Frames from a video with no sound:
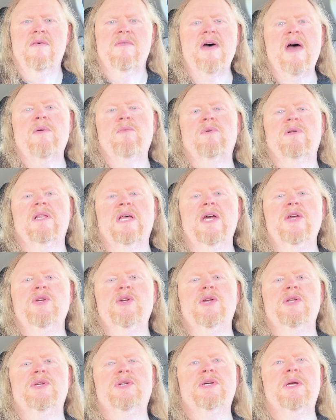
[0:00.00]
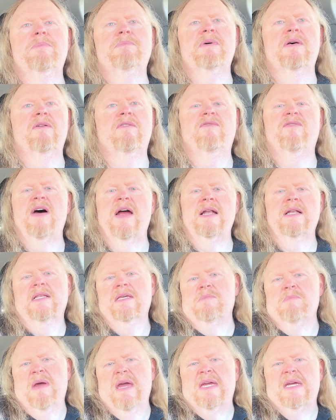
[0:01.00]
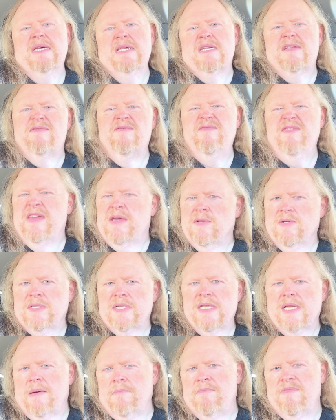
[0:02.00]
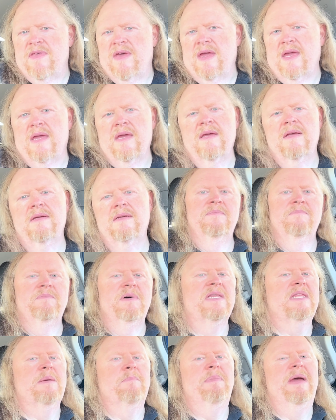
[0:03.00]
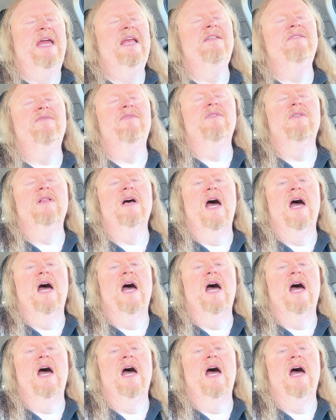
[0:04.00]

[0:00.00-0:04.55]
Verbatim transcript: that relationship that'll finally make us feel something. But the painful,